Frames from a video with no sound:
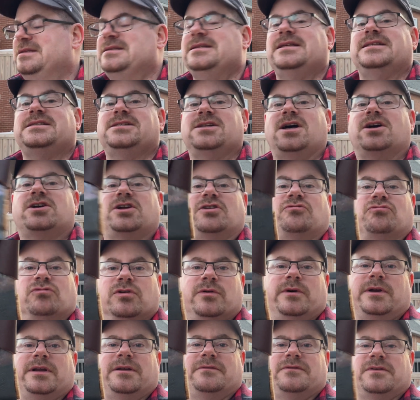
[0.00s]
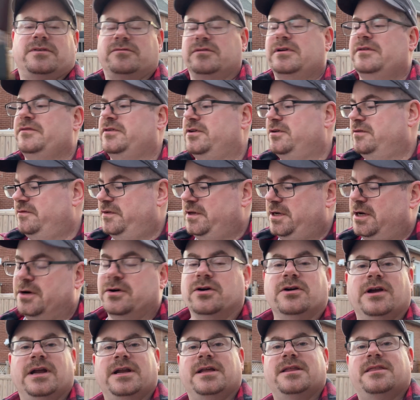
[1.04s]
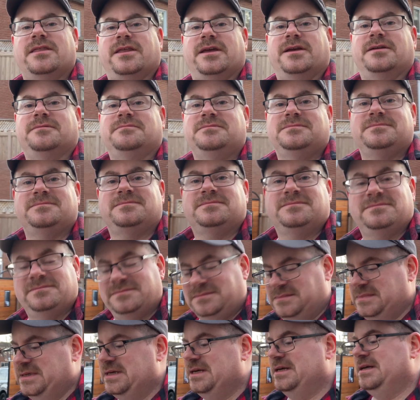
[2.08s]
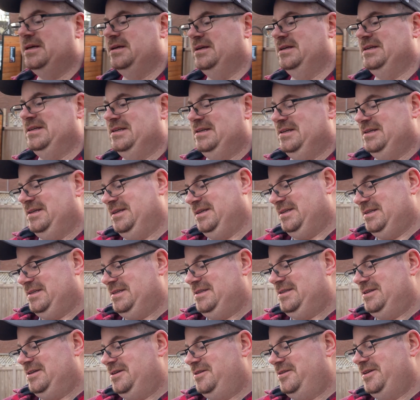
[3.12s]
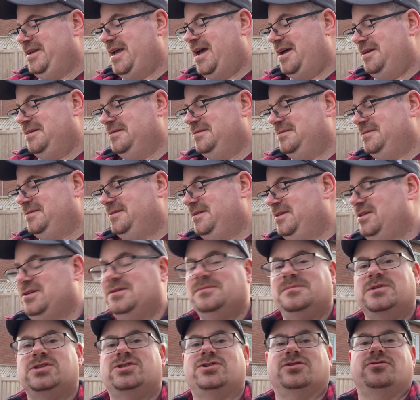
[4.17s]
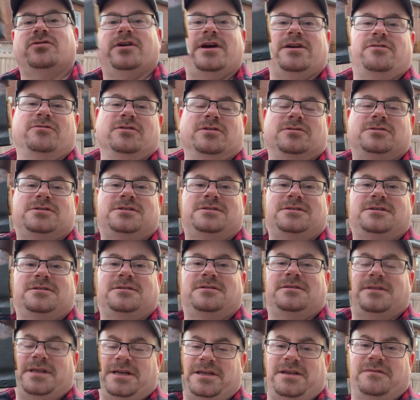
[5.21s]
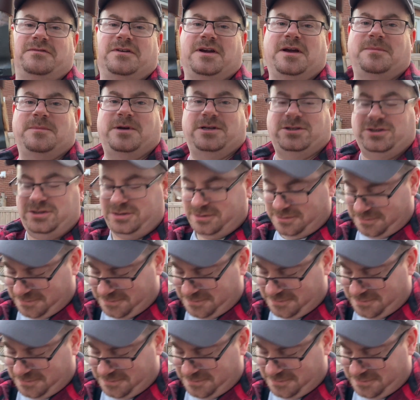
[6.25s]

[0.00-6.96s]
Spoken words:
It's not going to ruin it for the review video or anything. So yeah, Mr. Craig Roost, thank you very much.